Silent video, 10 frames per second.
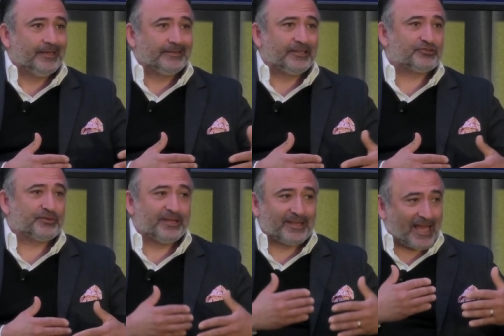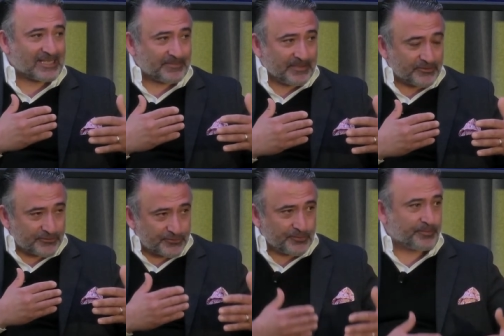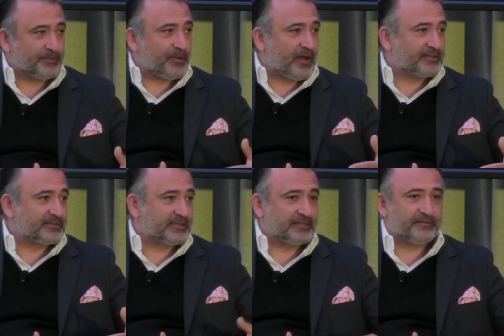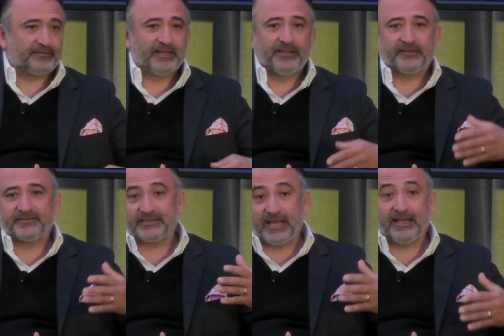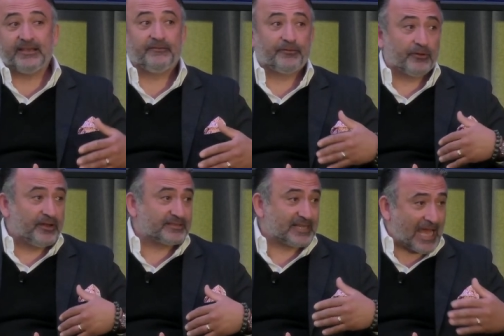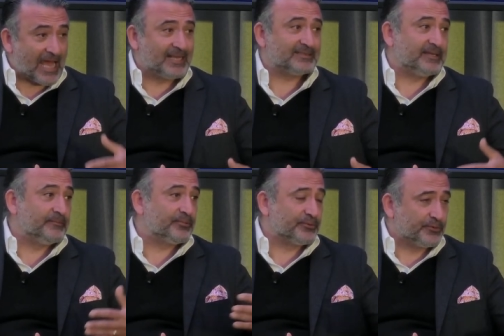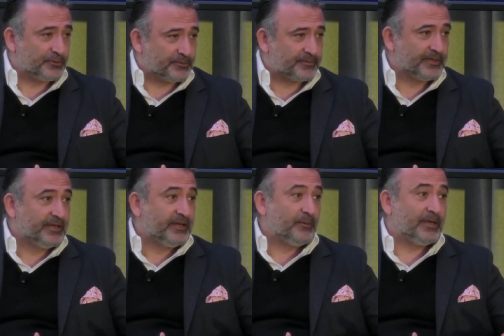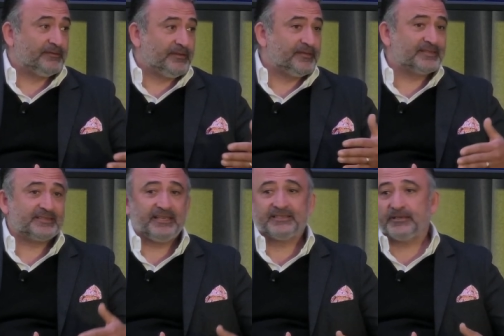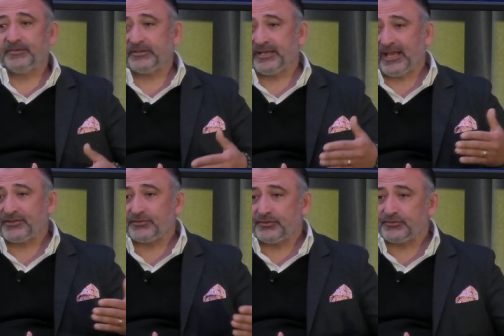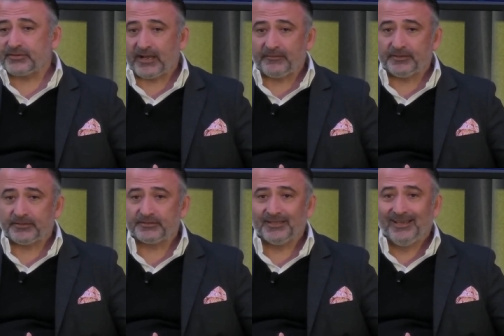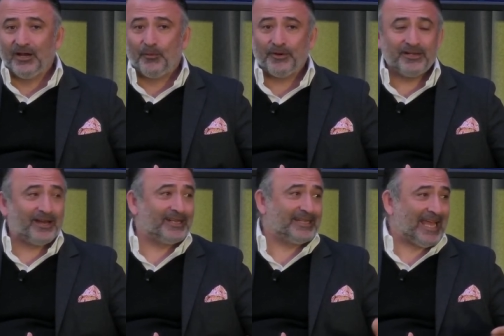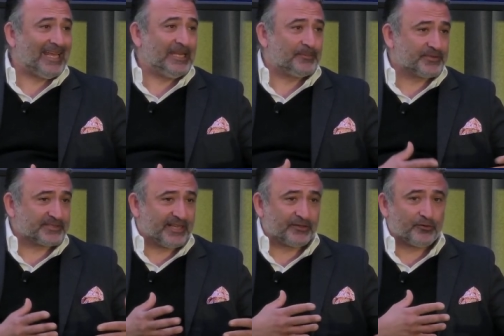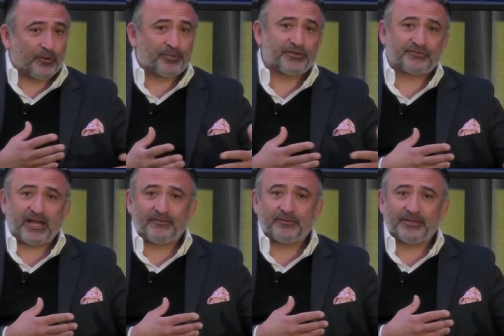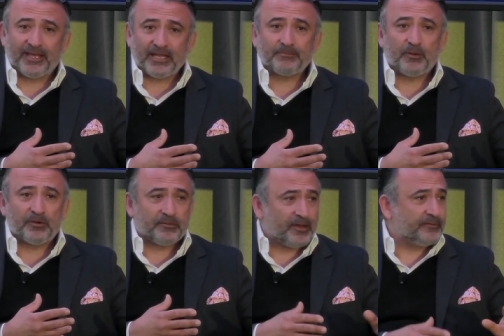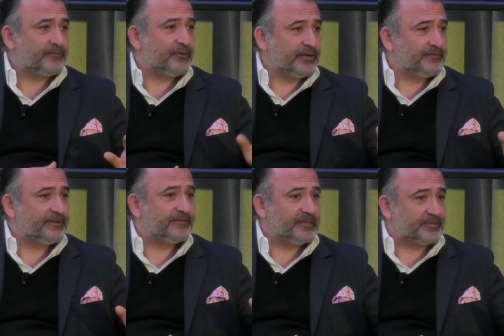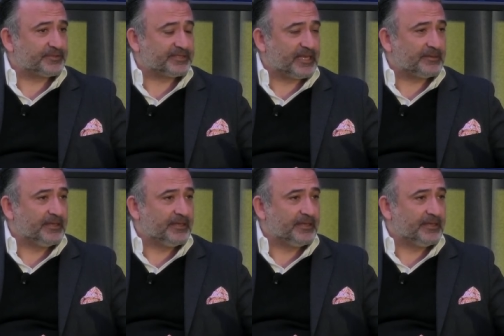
The trend has been super positive. Length of stay for us has improved. We have even seen some international travelers. We're not at 80% corporate travel yet, but we're around 40, 50%.